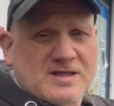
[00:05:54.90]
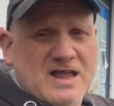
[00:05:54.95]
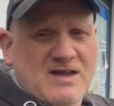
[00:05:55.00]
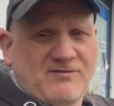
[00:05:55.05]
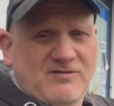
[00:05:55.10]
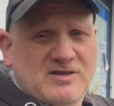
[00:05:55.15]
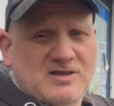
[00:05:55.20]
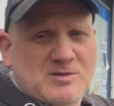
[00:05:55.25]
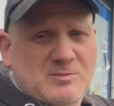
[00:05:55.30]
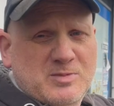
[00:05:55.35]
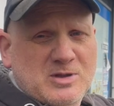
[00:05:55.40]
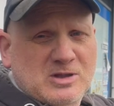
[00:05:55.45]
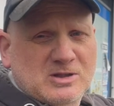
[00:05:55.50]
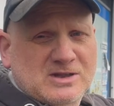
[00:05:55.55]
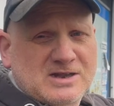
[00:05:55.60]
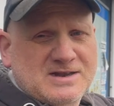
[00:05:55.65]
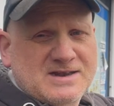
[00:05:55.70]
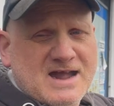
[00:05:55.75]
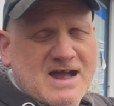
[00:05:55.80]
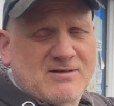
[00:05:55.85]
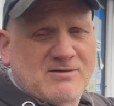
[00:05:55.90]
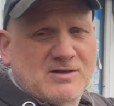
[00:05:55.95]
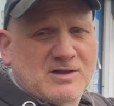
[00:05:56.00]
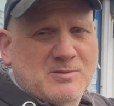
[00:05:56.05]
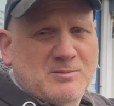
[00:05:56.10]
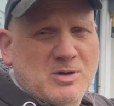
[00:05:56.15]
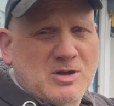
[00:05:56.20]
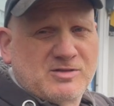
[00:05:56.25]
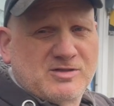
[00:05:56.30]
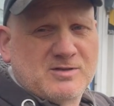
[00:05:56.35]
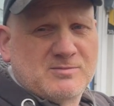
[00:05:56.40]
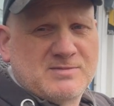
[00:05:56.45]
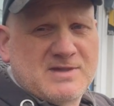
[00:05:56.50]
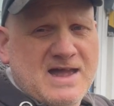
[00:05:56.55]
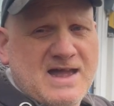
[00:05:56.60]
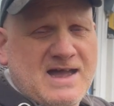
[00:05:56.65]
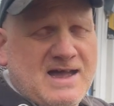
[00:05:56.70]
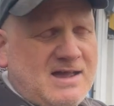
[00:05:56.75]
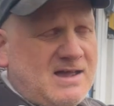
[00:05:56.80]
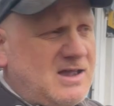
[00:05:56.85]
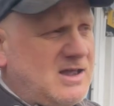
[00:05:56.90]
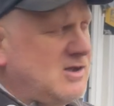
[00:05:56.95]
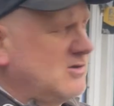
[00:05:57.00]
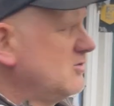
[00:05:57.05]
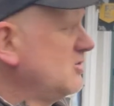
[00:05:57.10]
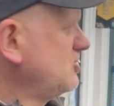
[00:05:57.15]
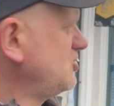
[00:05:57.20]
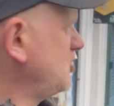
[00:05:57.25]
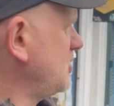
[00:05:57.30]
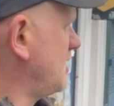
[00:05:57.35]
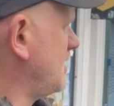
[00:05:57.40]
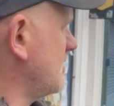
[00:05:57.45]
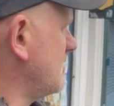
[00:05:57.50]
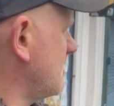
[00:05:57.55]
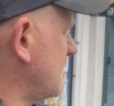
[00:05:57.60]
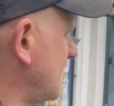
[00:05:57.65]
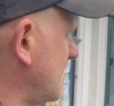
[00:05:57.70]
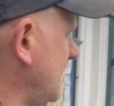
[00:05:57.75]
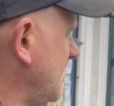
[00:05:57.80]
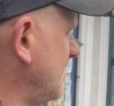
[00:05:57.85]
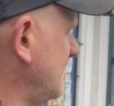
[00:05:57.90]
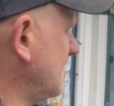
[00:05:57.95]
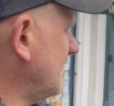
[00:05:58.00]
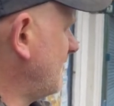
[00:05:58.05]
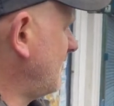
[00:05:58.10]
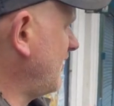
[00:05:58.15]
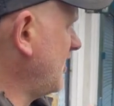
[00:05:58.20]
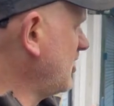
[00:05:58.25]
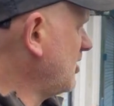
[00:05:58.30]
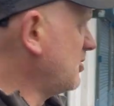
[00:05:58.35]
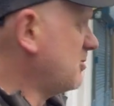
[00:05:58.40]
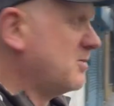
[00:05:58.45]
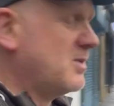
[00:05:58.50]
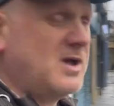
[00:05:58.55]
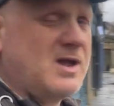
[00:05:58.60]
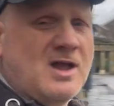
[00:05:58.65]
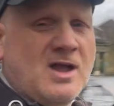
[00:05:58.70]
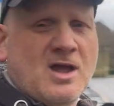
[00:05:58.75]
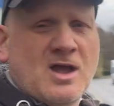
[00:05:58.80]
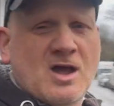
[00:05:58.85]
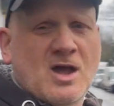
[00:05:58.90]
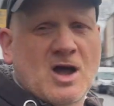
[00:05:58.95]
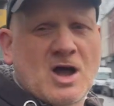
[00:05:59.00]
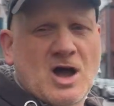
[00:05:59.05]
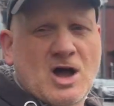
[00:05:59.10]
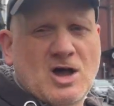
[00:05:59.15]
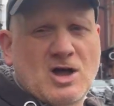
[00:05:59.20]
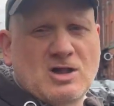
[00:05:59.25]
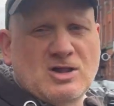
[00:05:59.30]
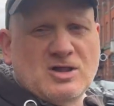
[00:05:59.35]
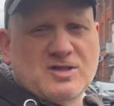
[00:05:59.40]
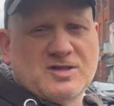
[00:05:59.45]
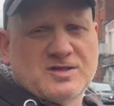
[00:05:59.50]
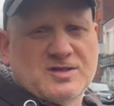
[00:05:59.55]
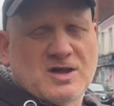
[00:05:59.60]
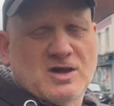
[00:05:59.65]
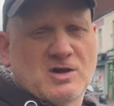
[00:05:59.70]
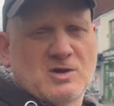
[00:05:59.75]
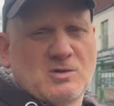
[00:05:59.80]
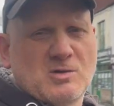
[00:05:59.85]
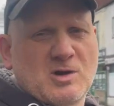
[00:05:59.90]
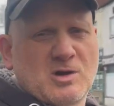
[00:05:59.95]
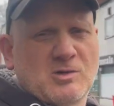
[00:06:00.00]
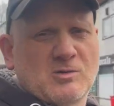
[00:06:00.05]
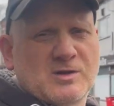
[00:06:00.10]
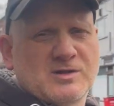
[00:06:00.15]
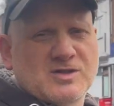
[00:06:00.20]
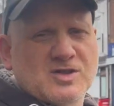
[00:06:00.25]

left of the building down at the bottom there, which you can see in the film. Also, when